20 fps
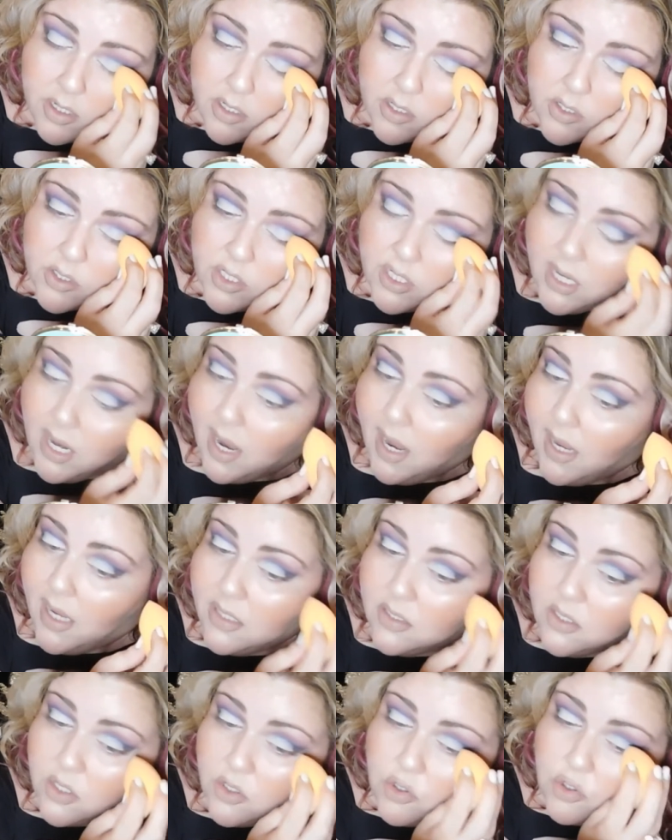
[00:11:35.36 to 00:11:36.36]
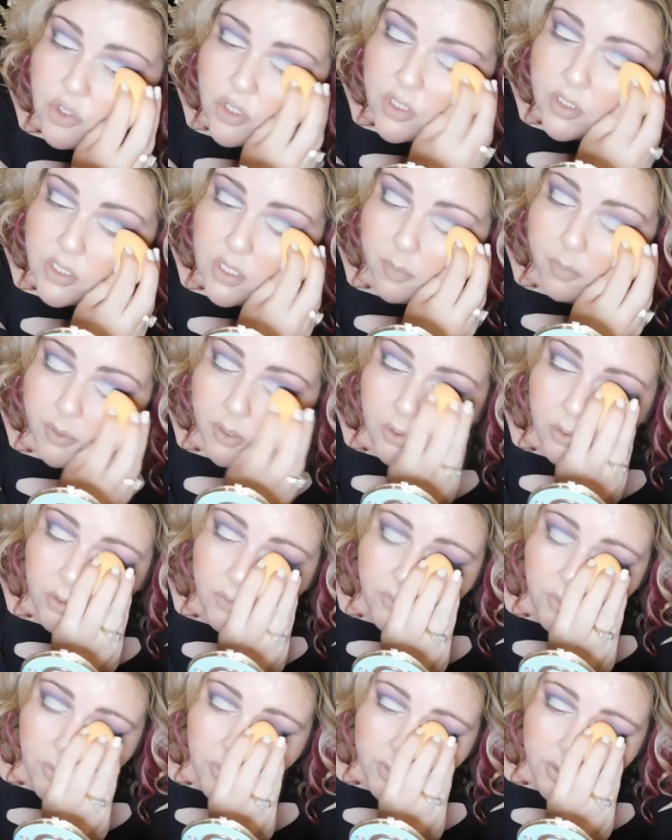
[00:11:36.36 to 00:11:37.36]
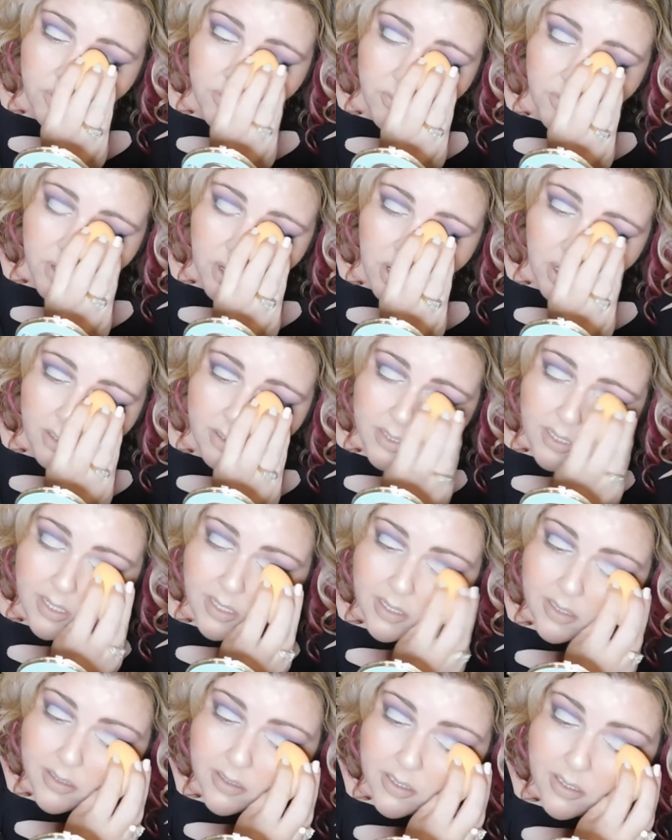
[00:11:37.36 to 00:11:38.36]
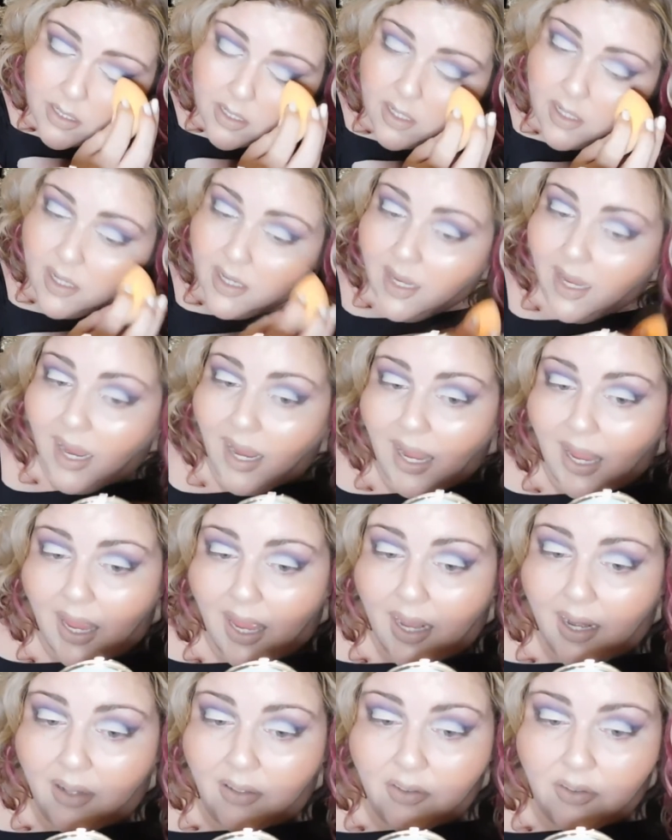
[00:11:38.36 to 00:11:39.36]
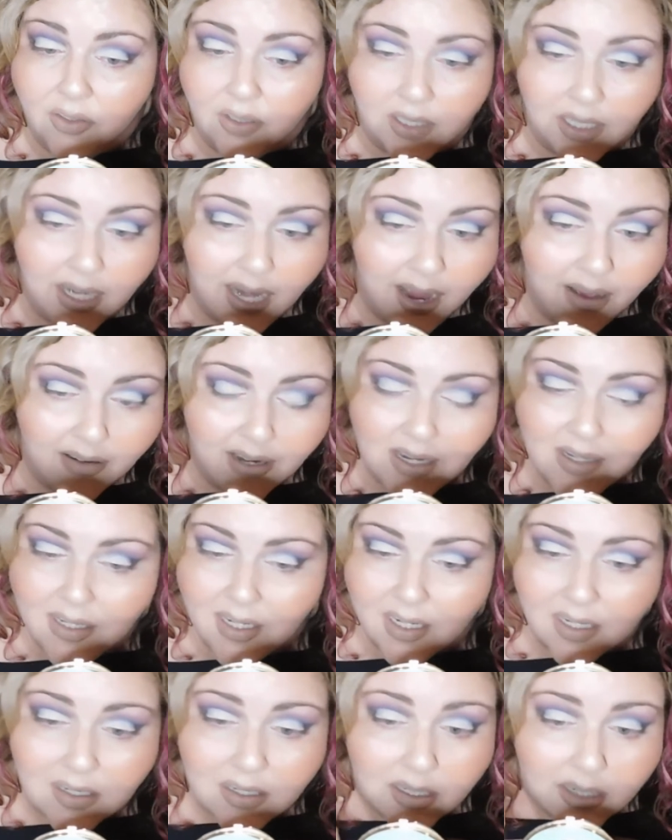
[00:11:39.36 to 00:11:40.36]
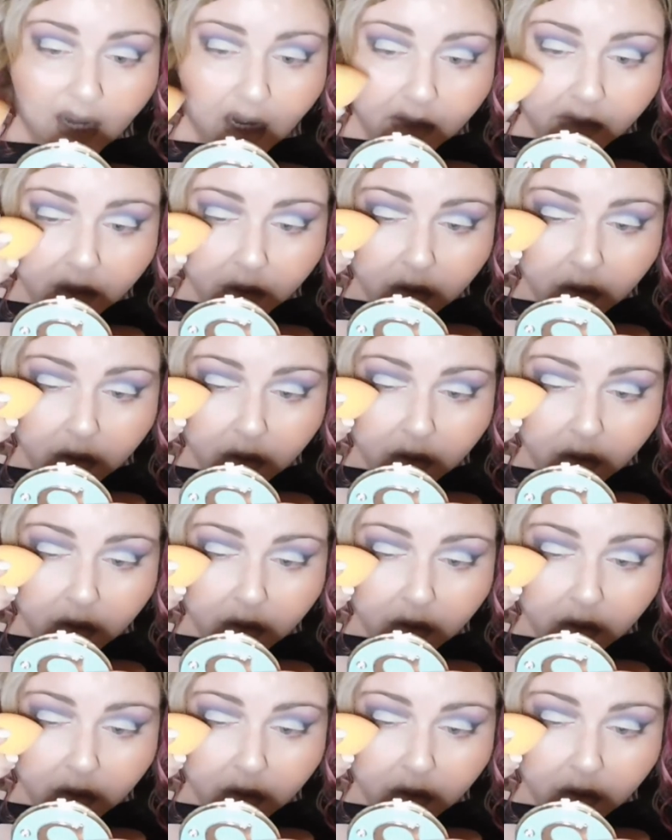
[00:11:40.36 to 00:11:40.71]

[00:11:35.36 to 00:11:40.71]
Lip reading: She has just beautiful, wonderful content. And look at how easy it is to cut the